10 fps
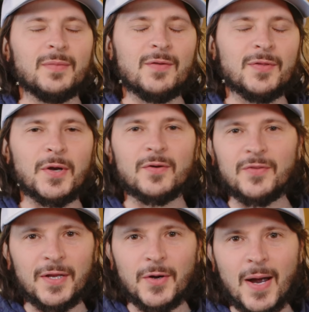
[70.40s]
Even though your
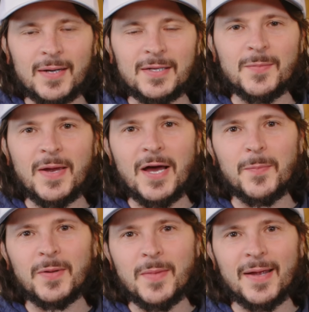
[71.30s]
video idea may
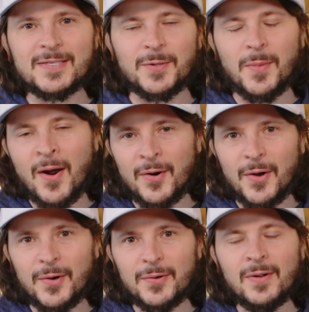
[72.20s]
not be made
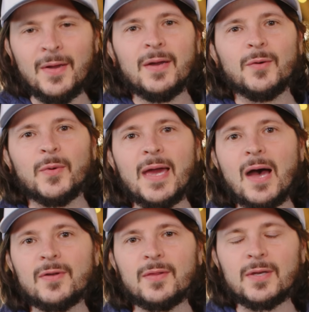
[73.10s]
tomorrow, we
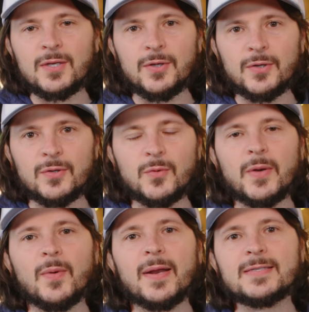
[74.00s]
have it in the queue.
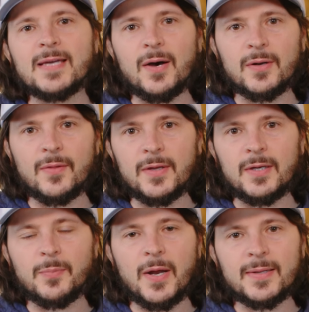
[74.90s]
We write it down on
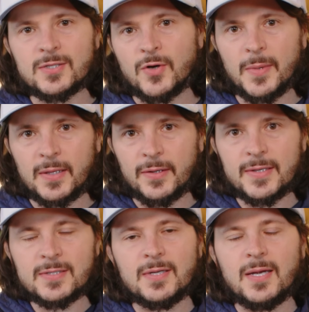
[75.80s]
the brainstorming
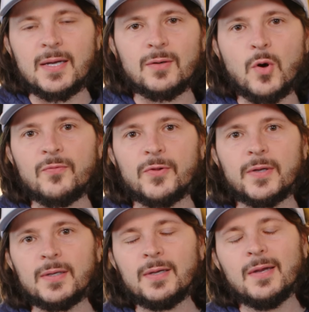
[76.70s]
list, and
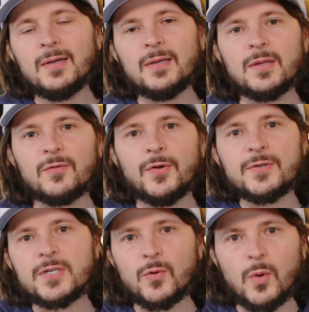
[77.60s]
hopefully in the
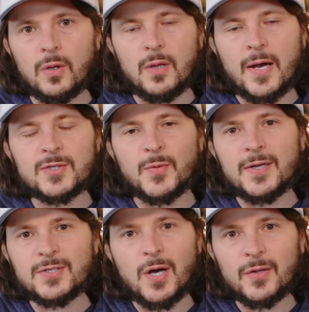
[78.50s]
future we'll
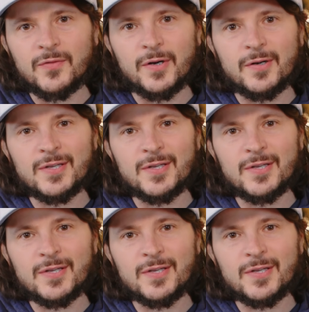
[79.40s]
assuage all of your